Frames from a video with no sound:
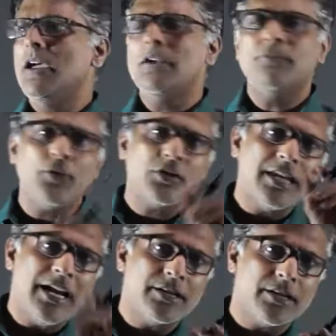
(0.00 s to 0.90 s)
And for
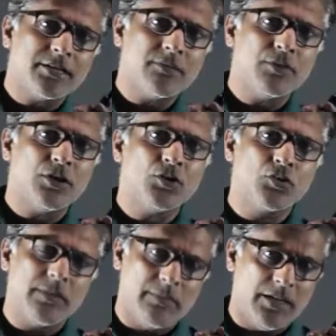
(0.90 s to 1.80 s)
that assumption to
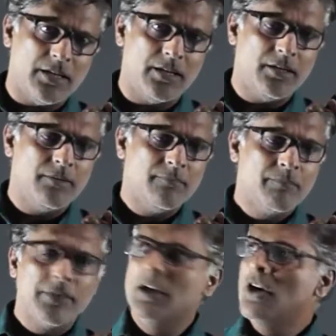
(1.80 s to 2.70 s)
be
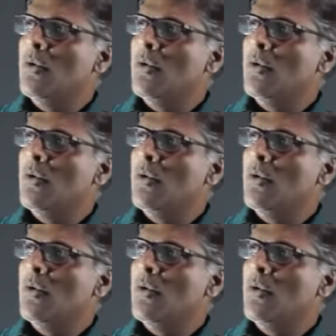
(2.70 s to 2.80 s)
made,